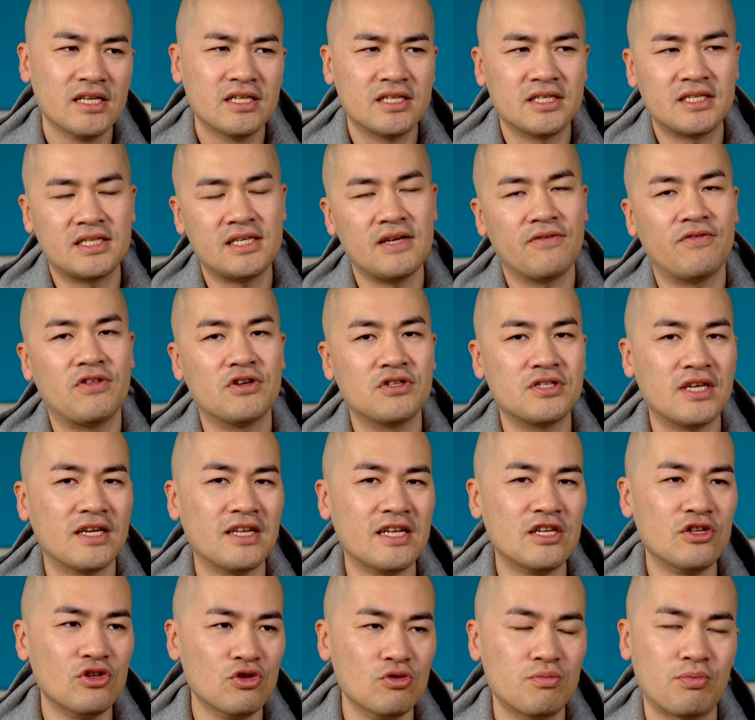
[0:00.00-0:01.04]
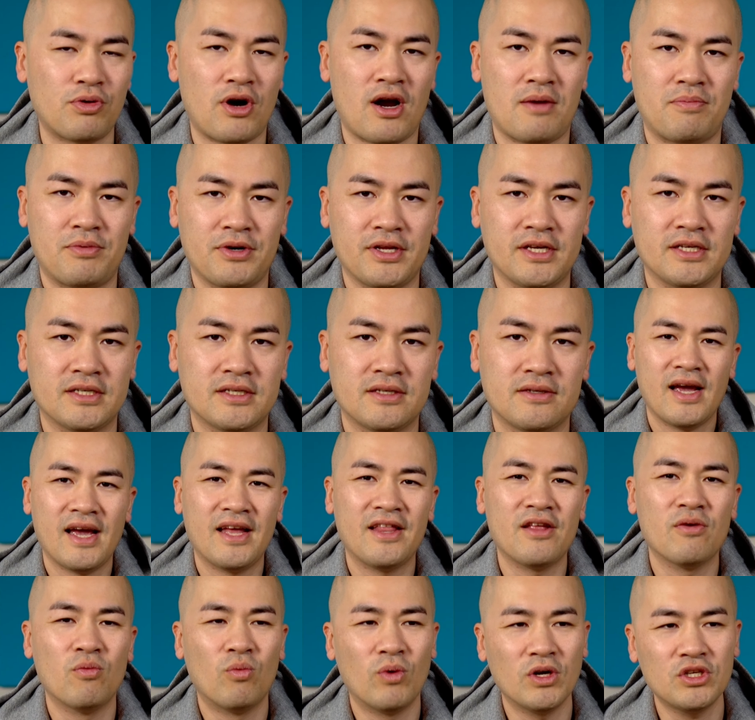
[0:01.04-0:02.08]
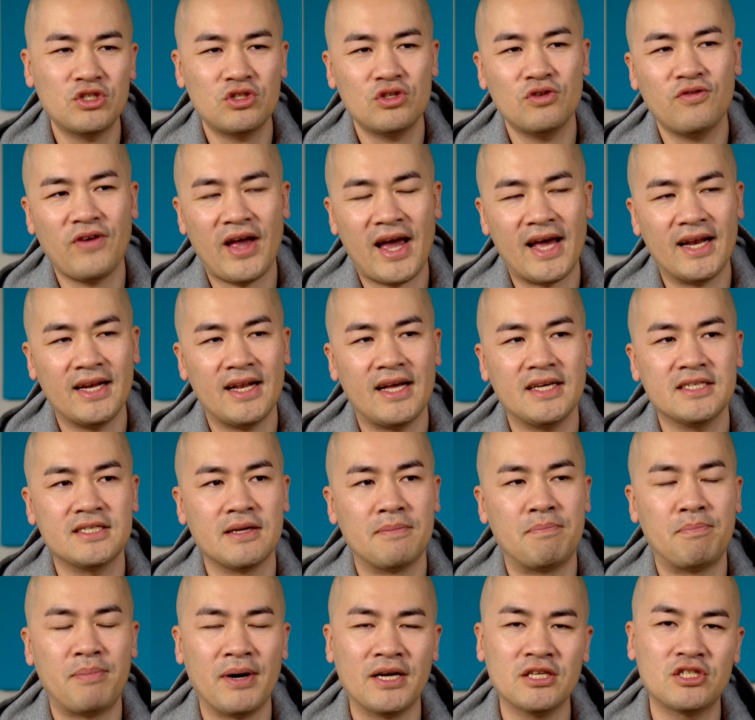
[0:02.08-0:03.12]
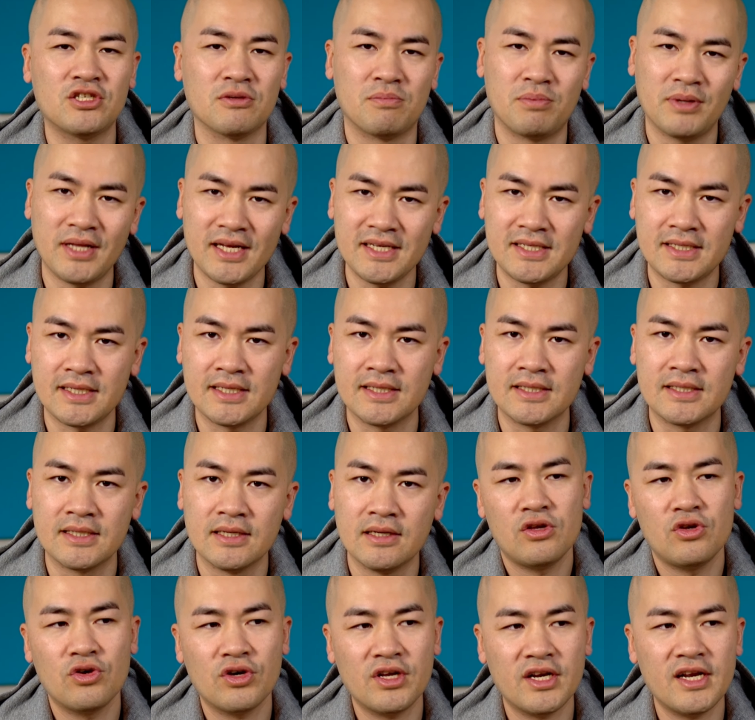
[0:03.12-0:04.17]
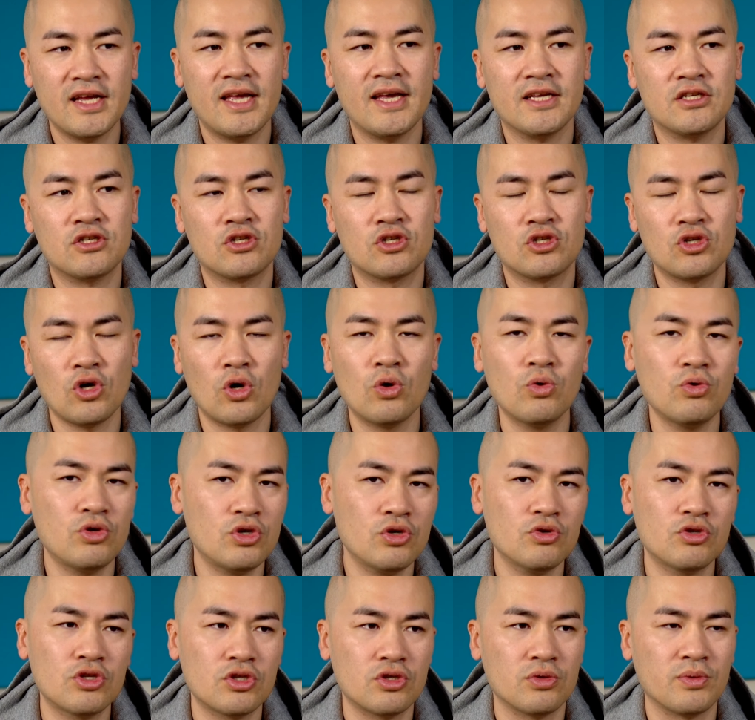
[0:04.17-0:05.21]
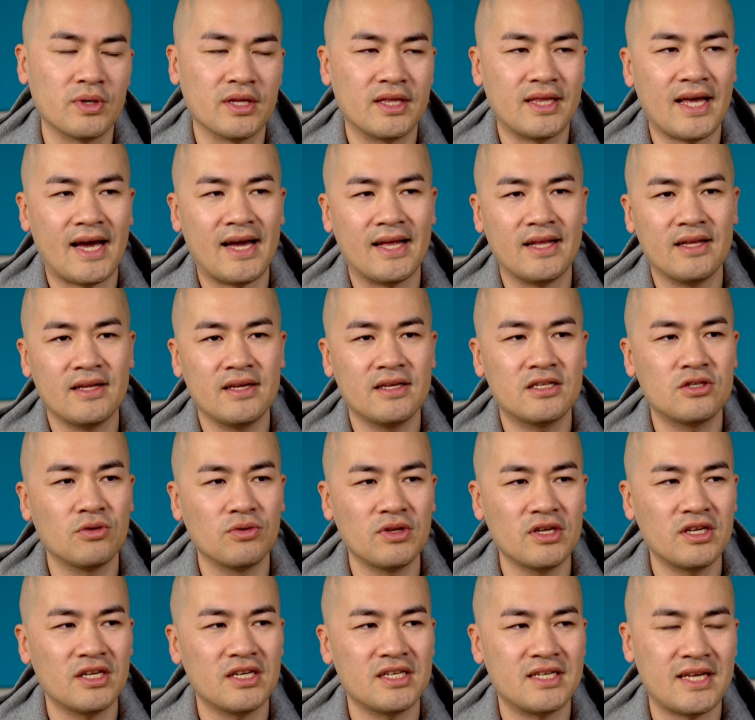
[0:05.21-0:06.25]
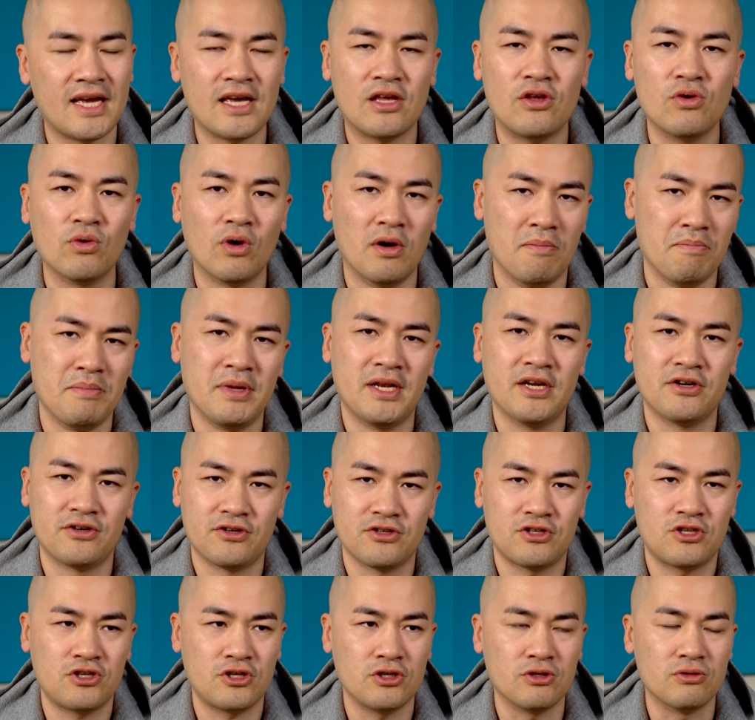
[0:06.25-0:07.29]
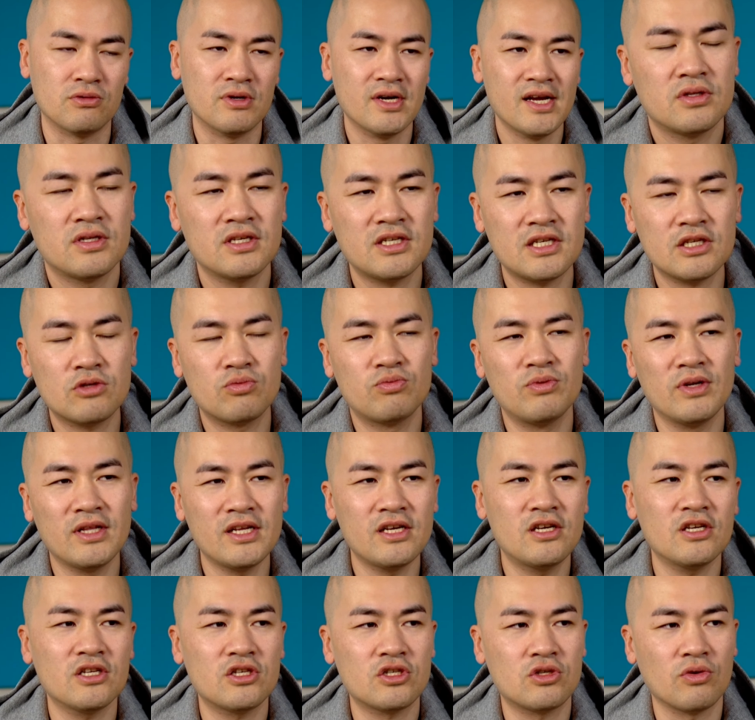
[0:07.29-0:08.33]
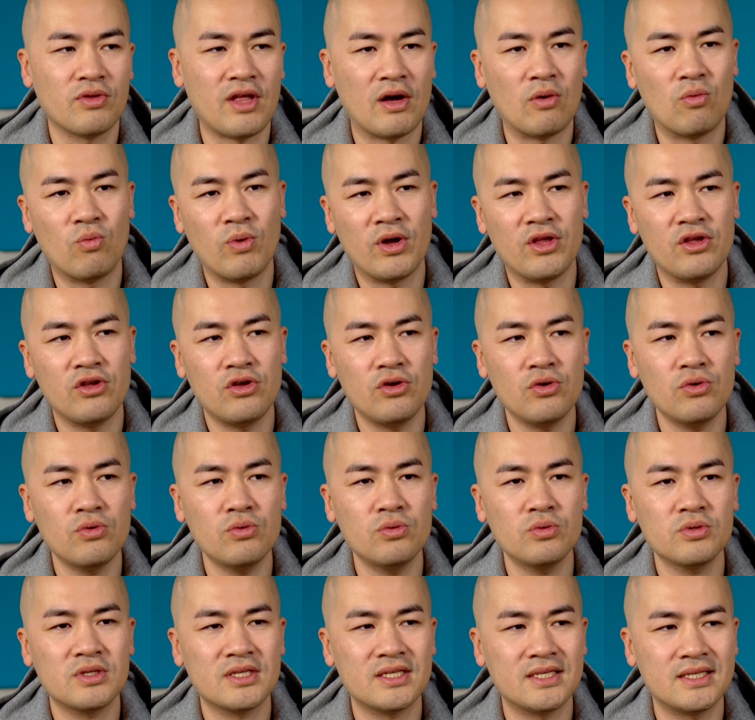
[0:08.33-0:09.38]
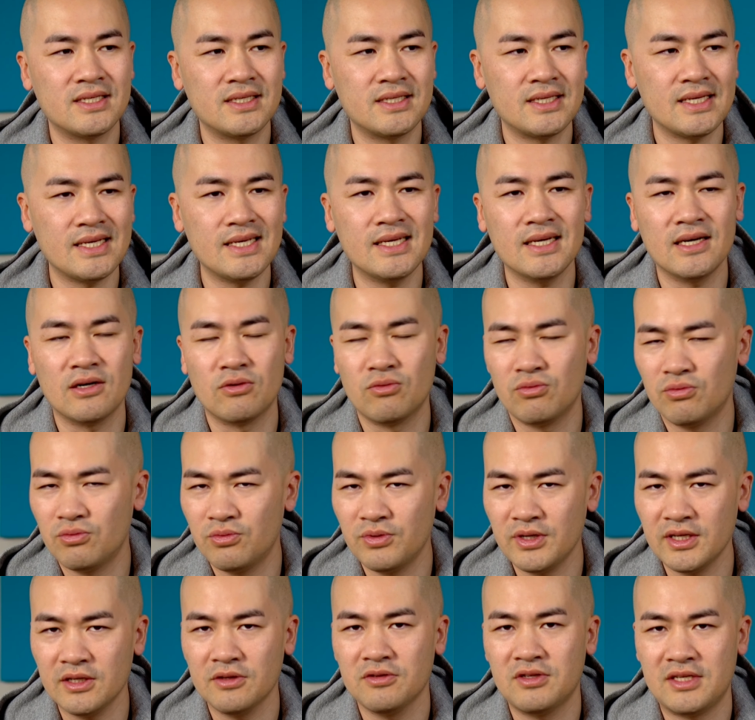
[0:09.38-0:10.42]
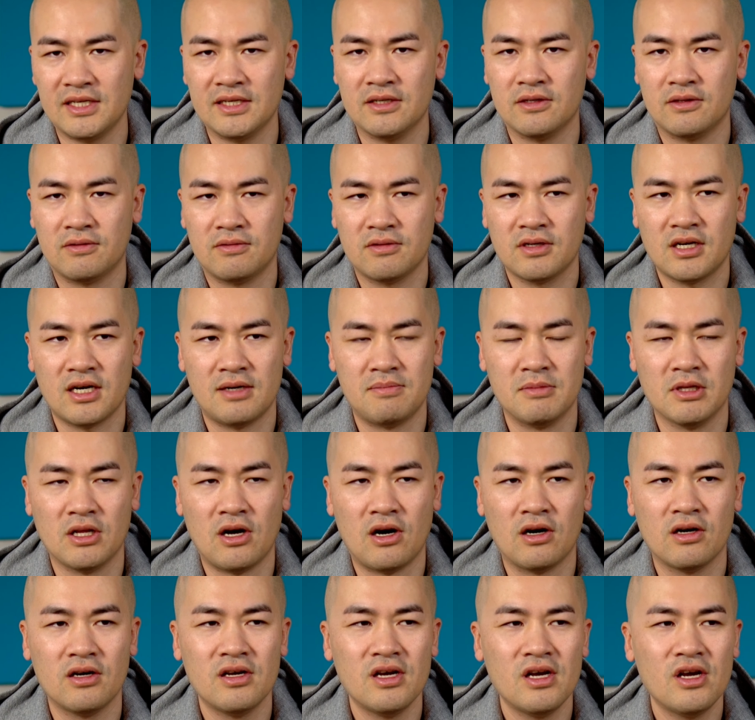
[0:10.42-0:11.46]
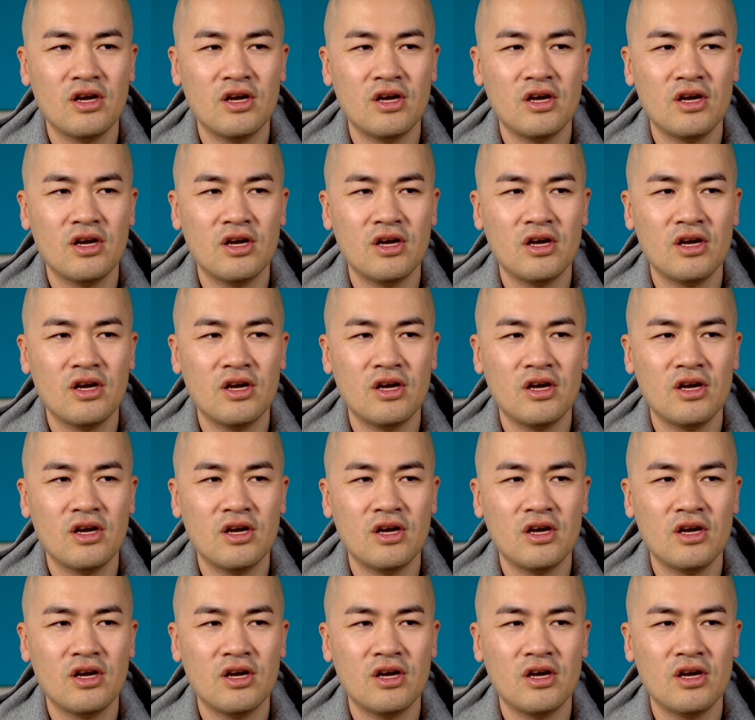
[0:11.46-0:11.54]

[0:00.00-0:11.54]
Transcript: to see if there's any new properties. And then once you've analyzed a bunch of places, you're gonna get so used to it that it's only gonna take you a minute or two. This is really good so that when you see a real deal come along,